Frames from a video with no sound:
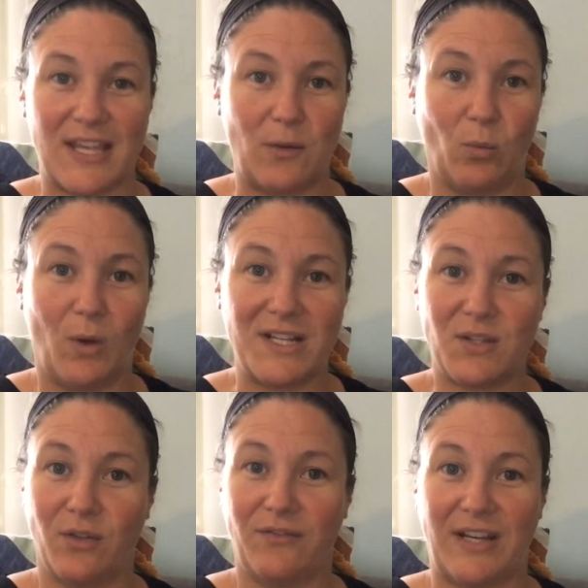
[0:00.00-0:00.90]
and what
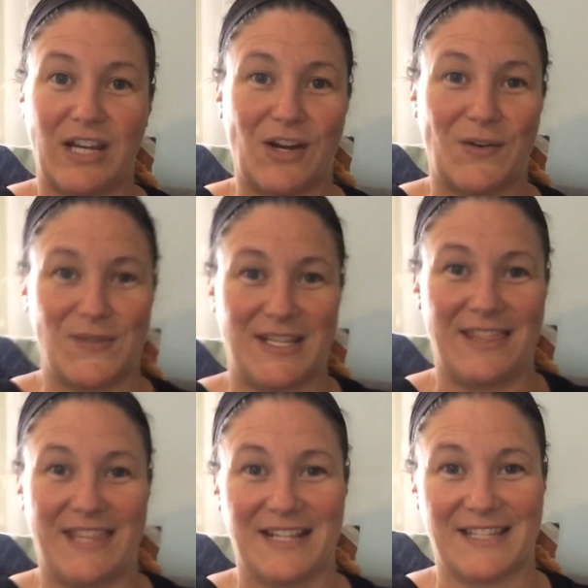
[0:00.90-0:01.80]
sold videos
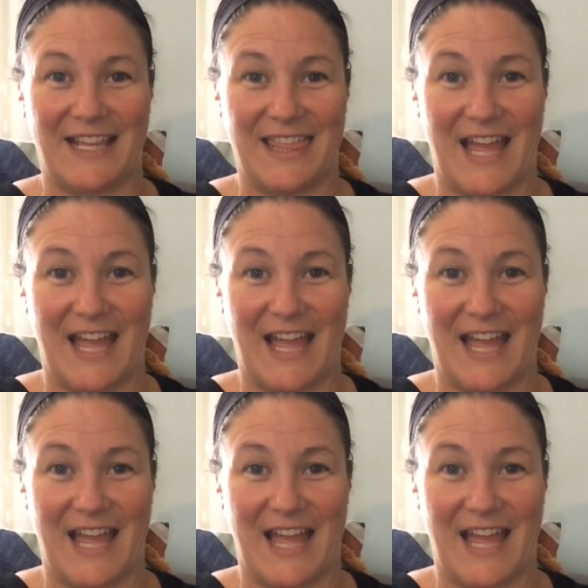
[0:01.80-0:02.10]
and things like